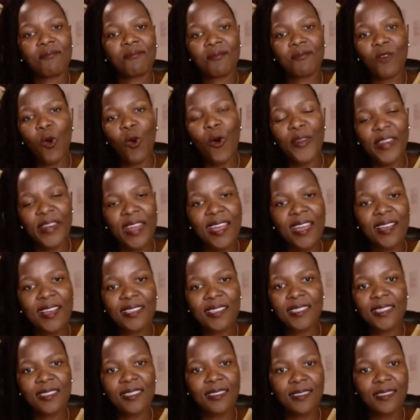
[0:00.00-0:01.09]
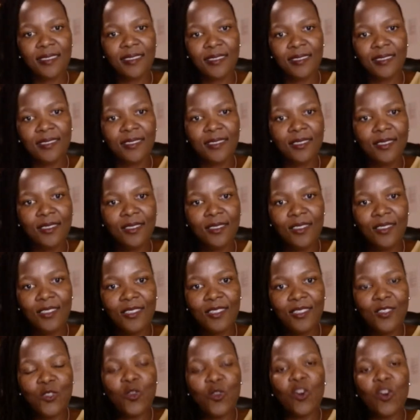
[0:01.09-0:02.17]
connect,
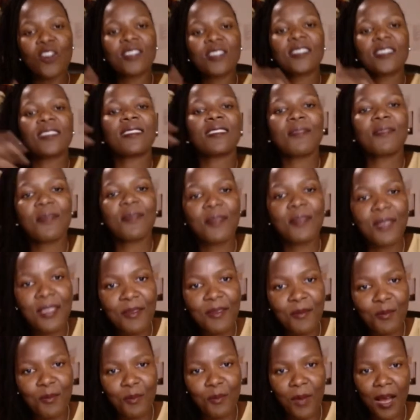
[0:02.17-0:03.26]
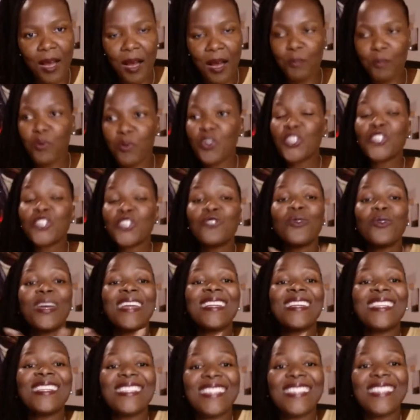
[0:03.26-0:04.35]
not pushing your
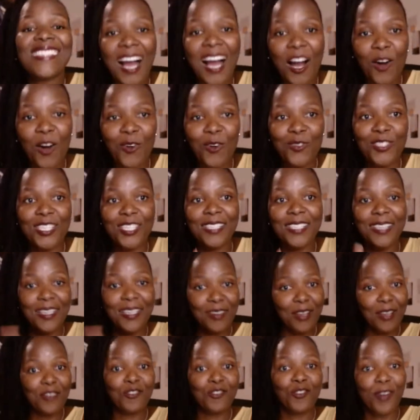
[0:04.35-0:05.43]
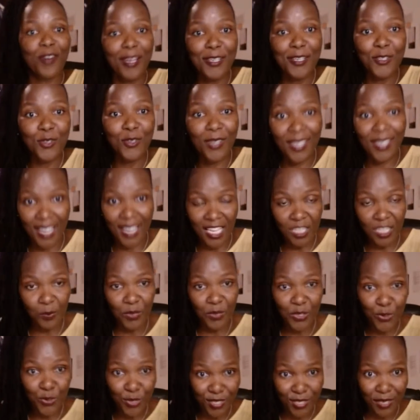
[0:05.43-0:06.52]
energy out and trying to grasp
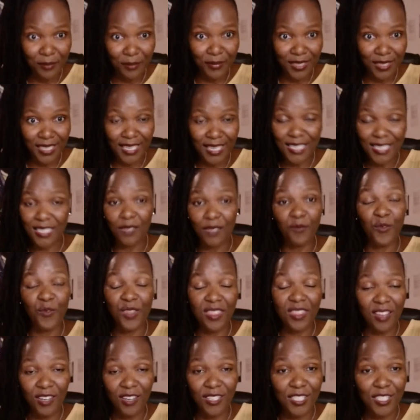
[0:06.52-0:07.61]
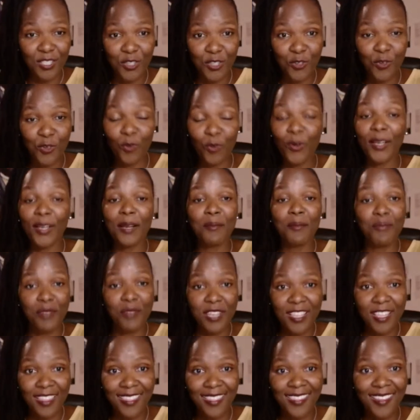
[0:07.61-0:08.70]
into something as if without it you're not gonna
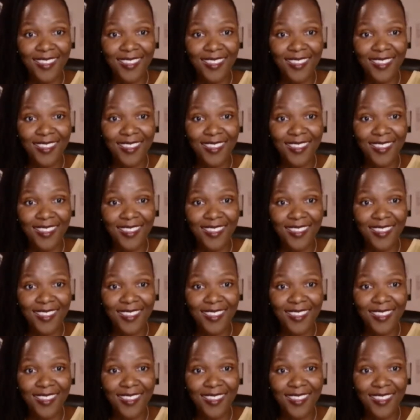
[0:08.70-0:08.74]
breathe.